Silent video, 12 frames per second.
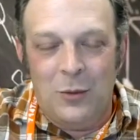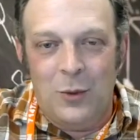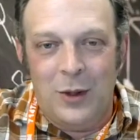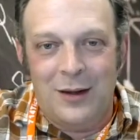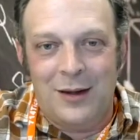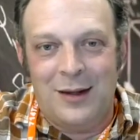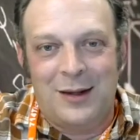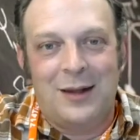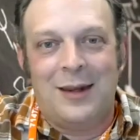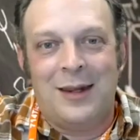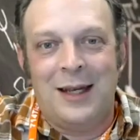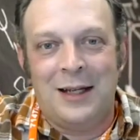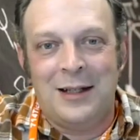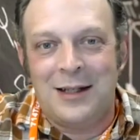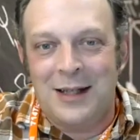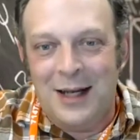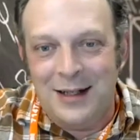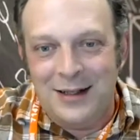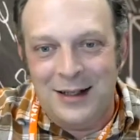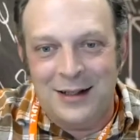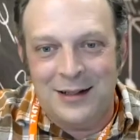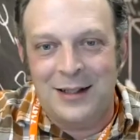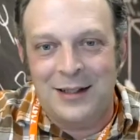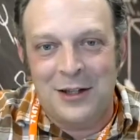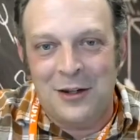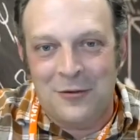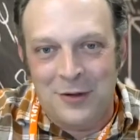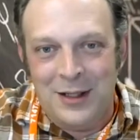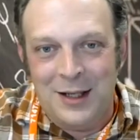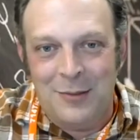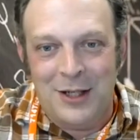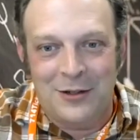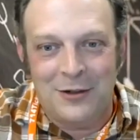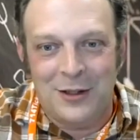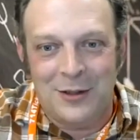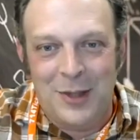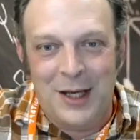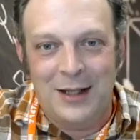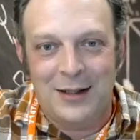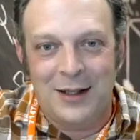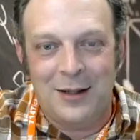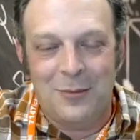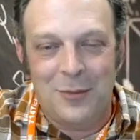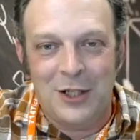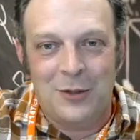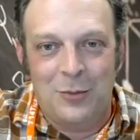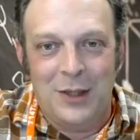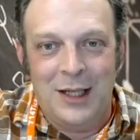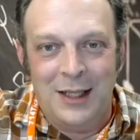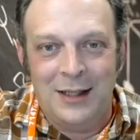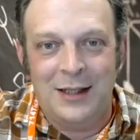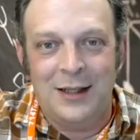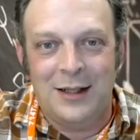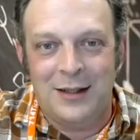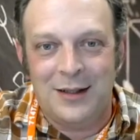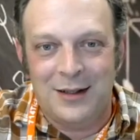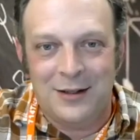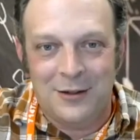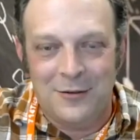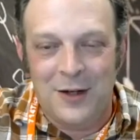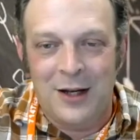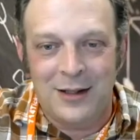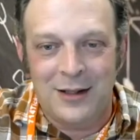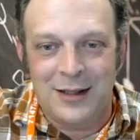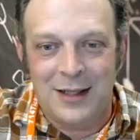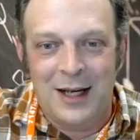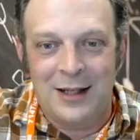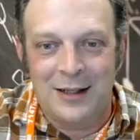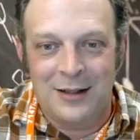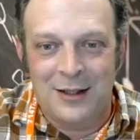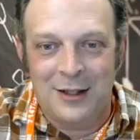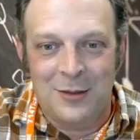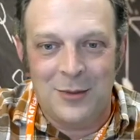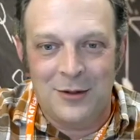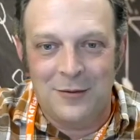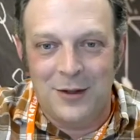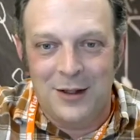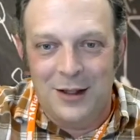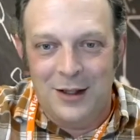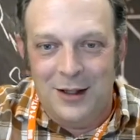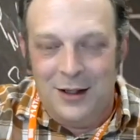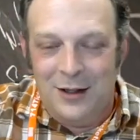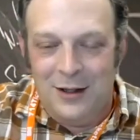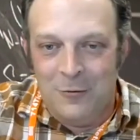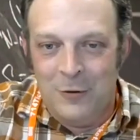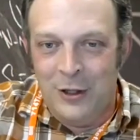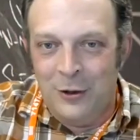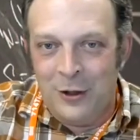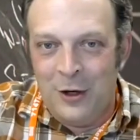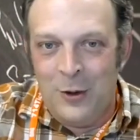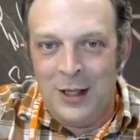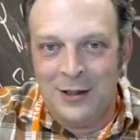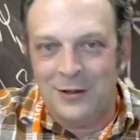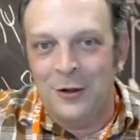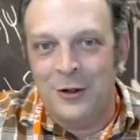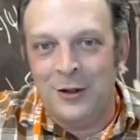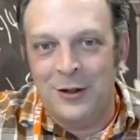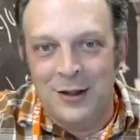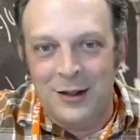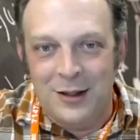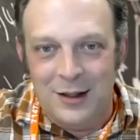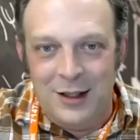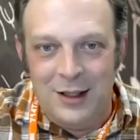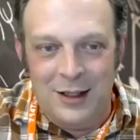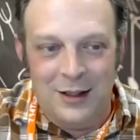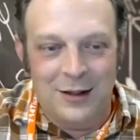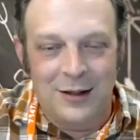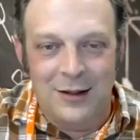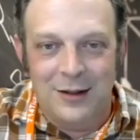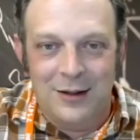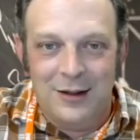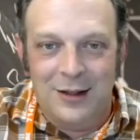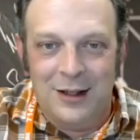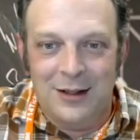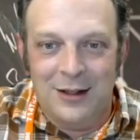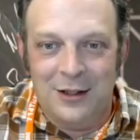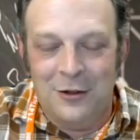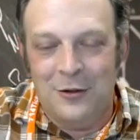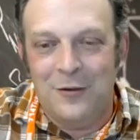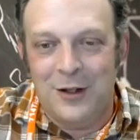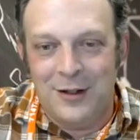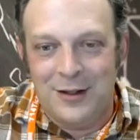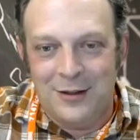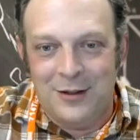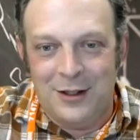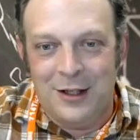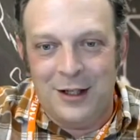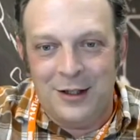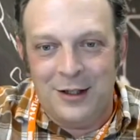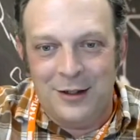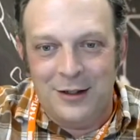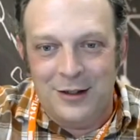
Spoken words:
with things that exist in three-dimensional space and are much easier to sort of understand in terms of the real goings on in the universe, if you like.